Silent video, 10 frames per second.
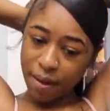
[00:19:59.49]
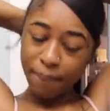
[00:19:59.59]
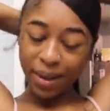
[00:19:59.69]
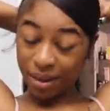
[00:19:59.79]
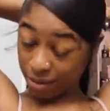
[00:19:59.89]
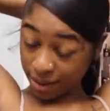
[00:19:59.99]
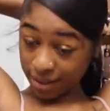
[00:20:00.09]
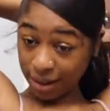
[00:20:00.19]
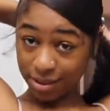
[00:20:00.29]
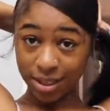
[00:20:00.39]
But anyways,
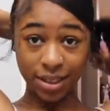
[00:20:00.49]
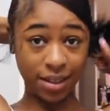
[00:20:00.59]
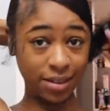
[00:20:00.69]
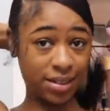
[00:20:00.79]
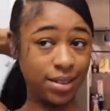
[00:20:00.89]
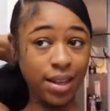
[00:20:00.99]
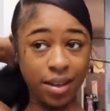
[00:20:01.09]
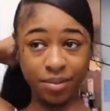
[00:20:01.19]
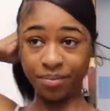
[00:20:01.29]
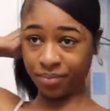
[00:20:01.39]
I was telling y'all this to
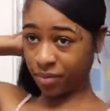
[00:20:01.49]
say,